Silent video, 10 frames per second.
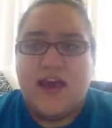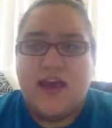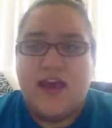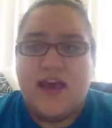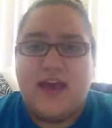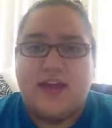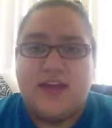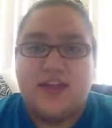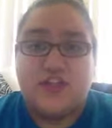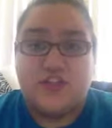And
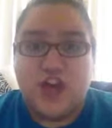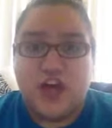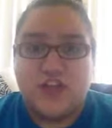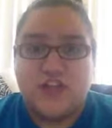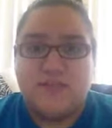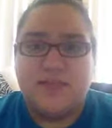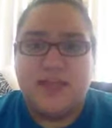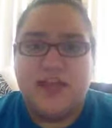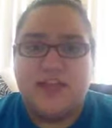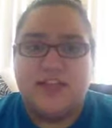it sucked
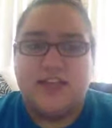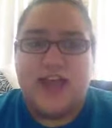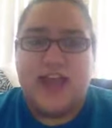because I